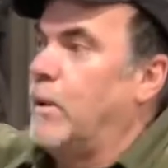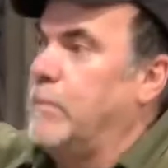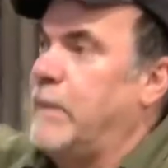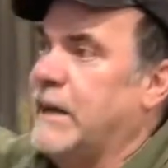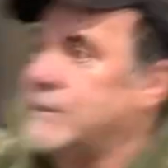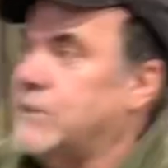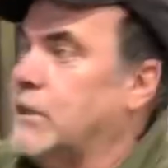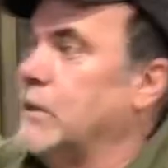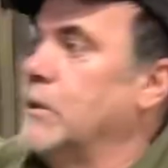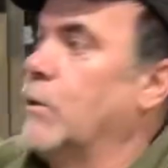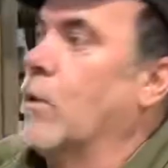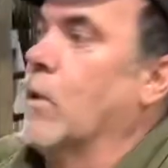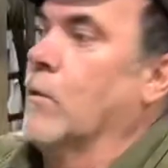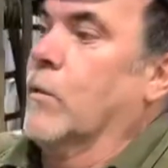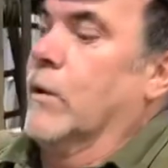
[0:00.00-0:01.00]
basically
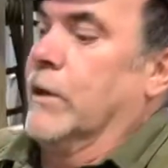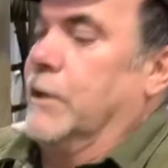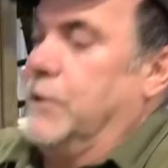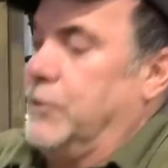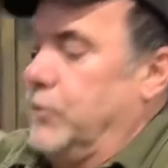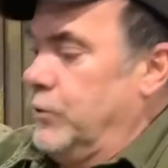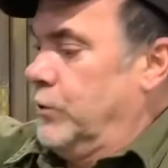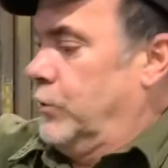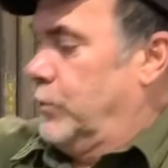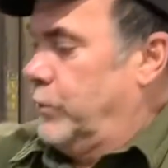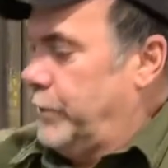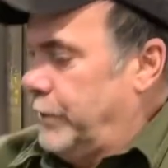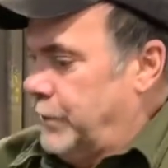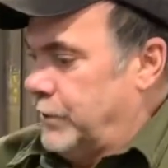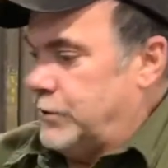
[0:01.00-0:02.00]
what we're going to do
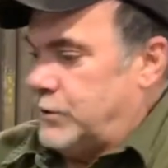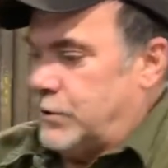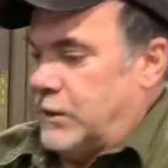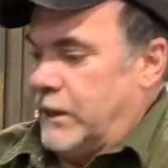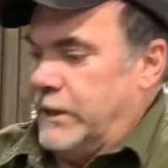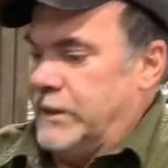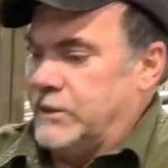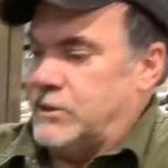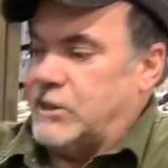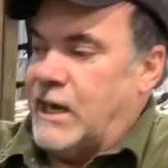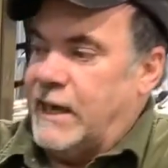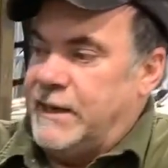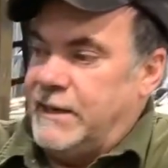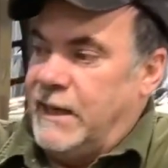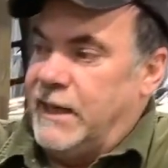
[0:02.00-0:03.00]
is the
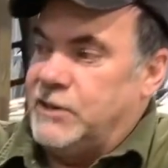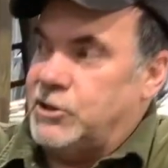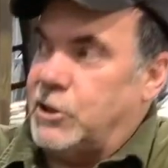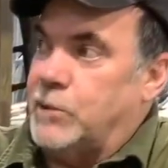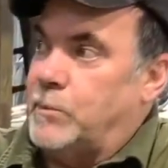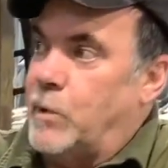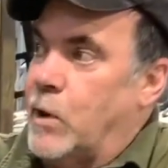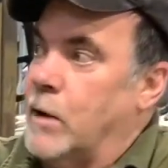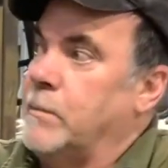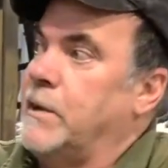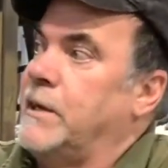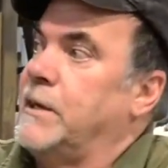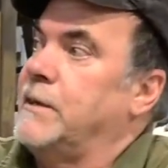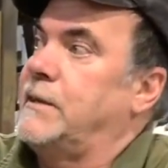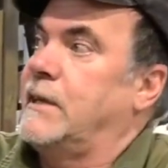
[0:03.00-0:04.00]
inside of the engine
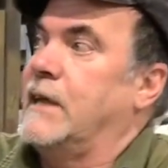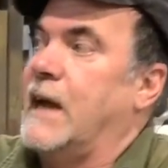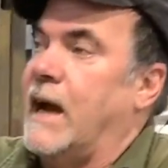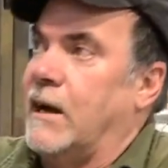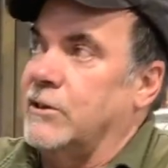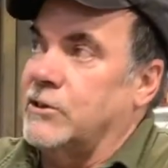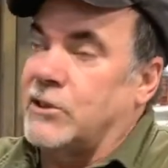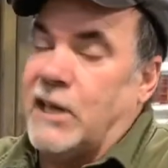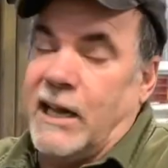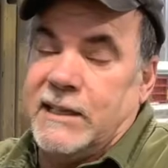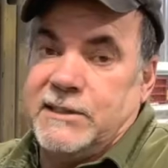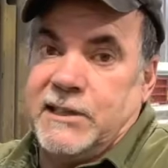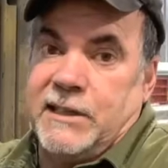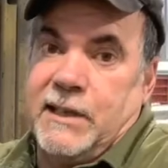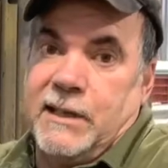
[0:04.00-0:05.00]
compartment, the
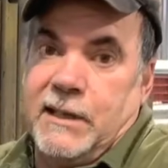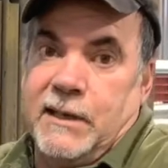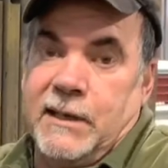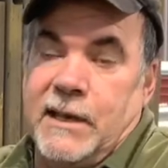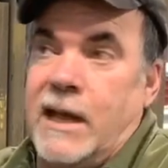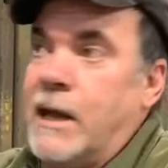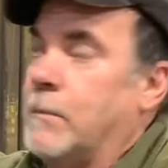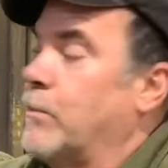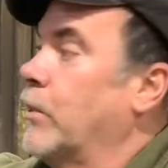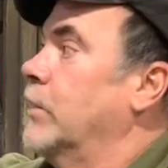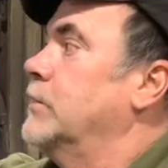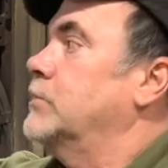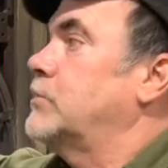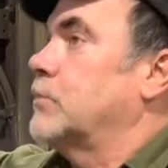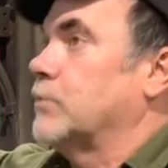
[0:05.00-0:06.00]
outsides of the
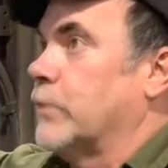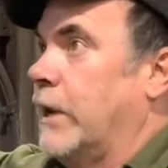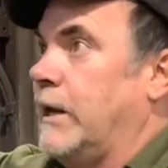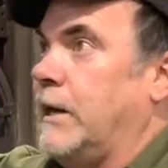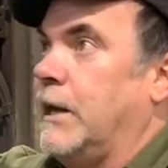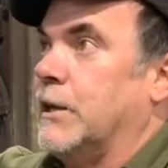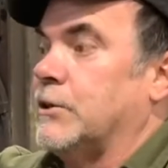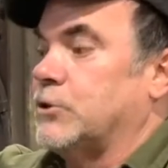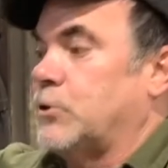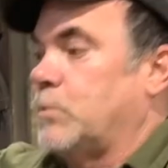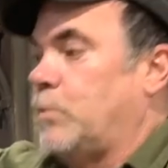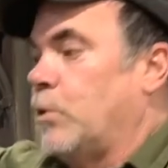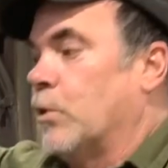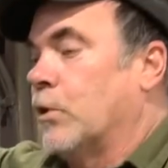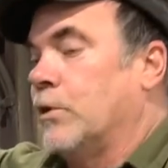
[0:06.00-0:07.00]
aprons, the radiator
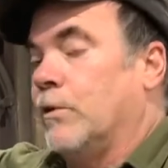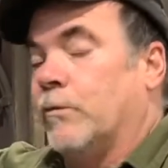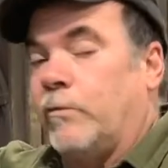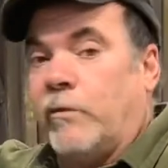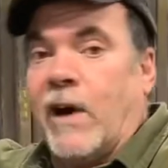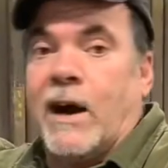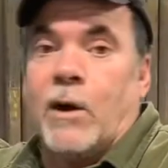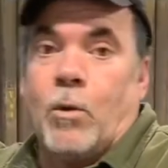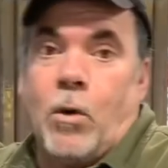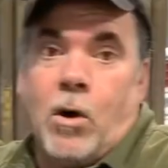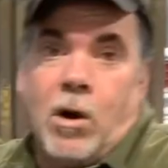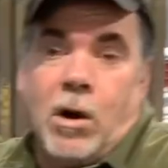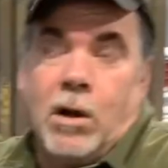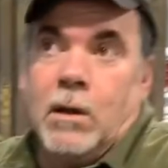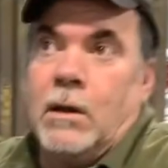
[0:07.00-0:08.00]
support, the
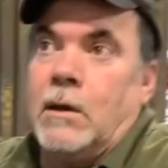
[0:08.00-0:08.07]
firewall,